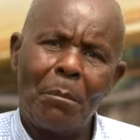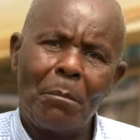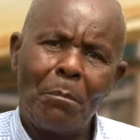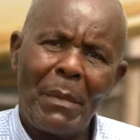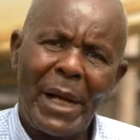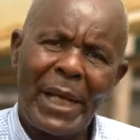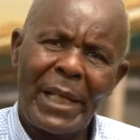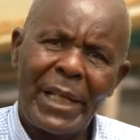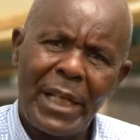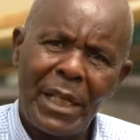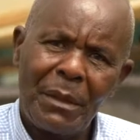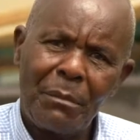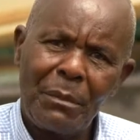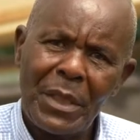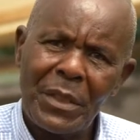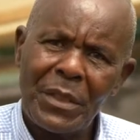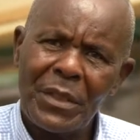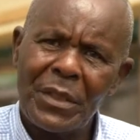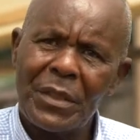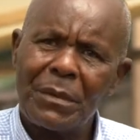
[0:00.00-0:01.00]
My name
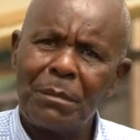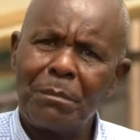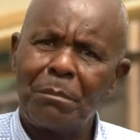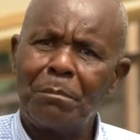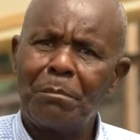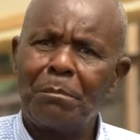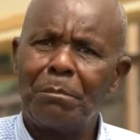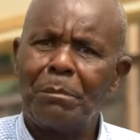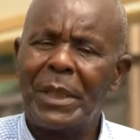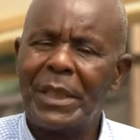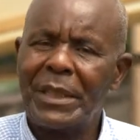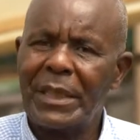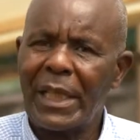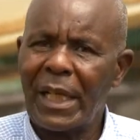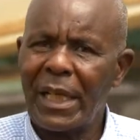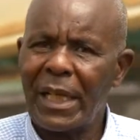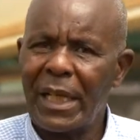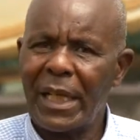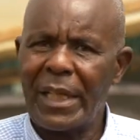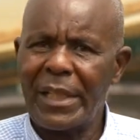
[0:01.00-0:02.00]
is
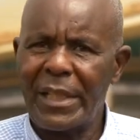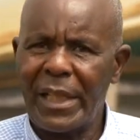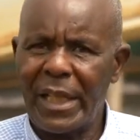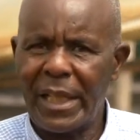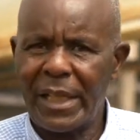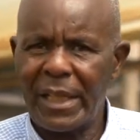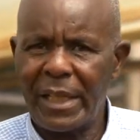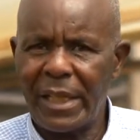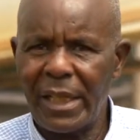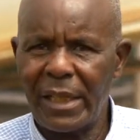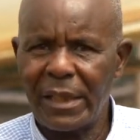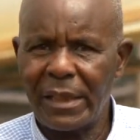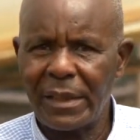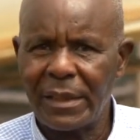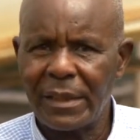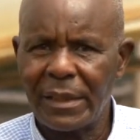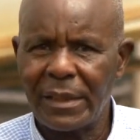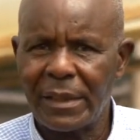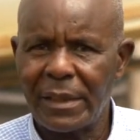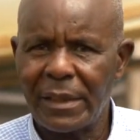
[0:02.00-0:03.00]
Peter Kanyagia.
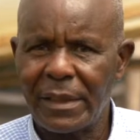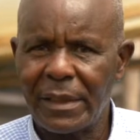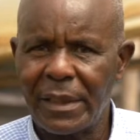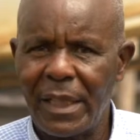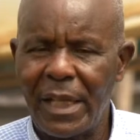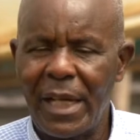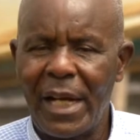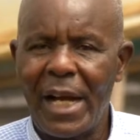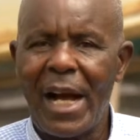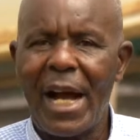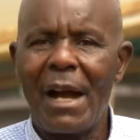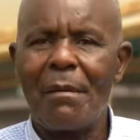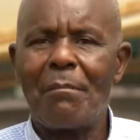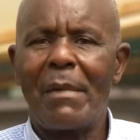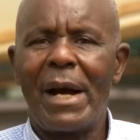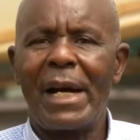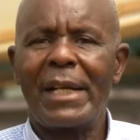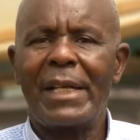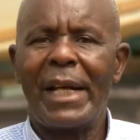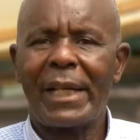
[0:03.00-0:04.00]

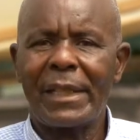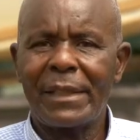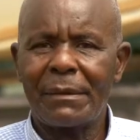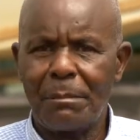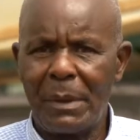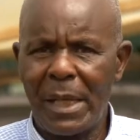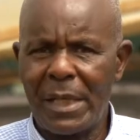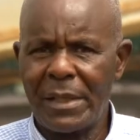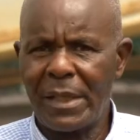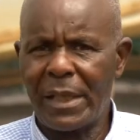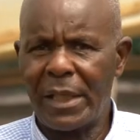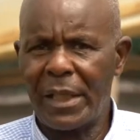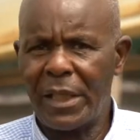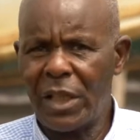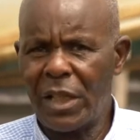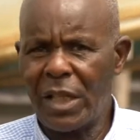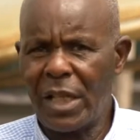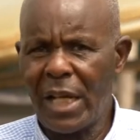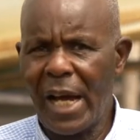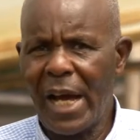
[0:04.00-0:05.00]
I'm an expert
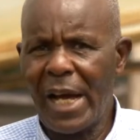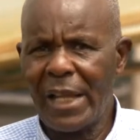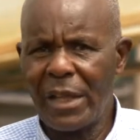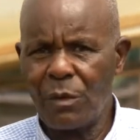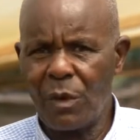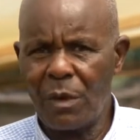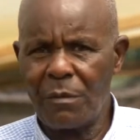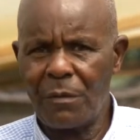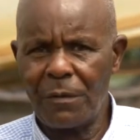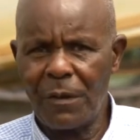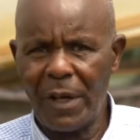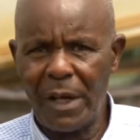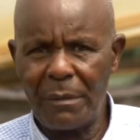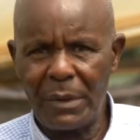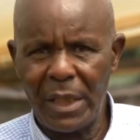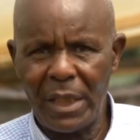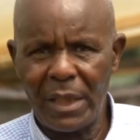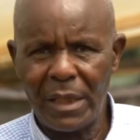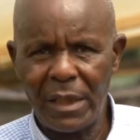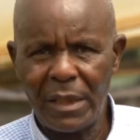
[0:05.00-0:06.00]
in earthworm
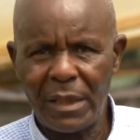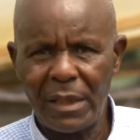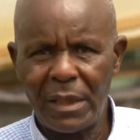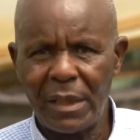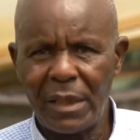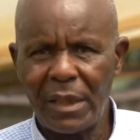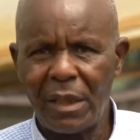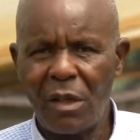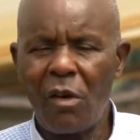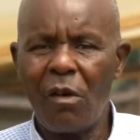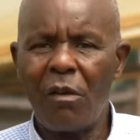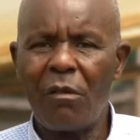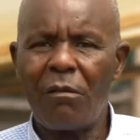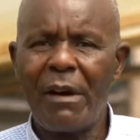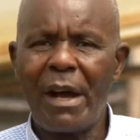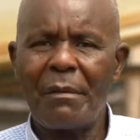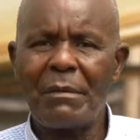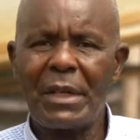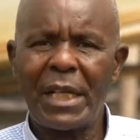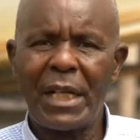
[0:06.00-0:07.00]
farming or
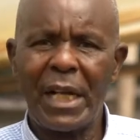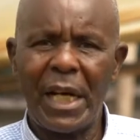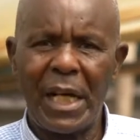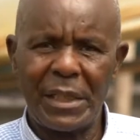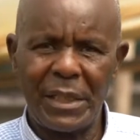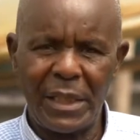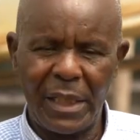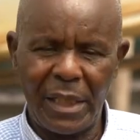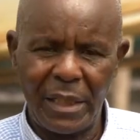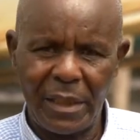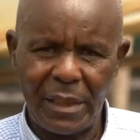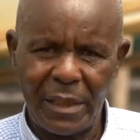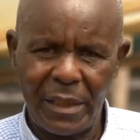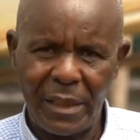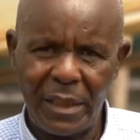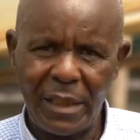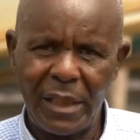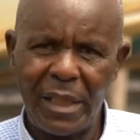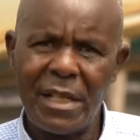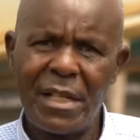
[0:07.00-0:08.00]
vermiculture,
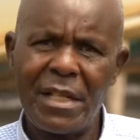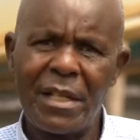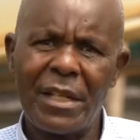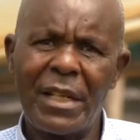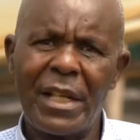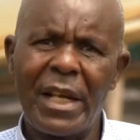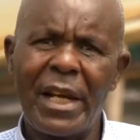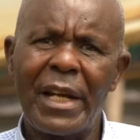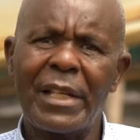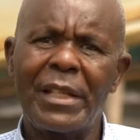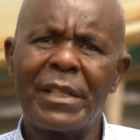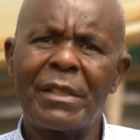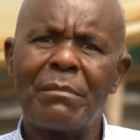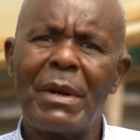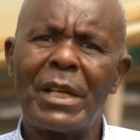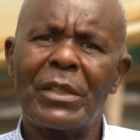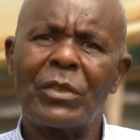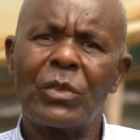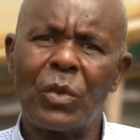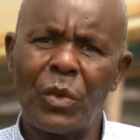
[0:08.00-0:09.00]
and here is
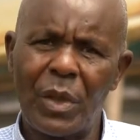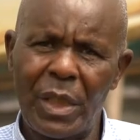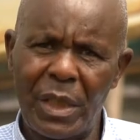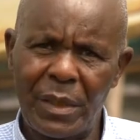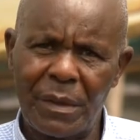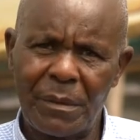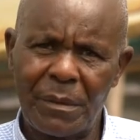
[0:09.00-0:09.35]
my story.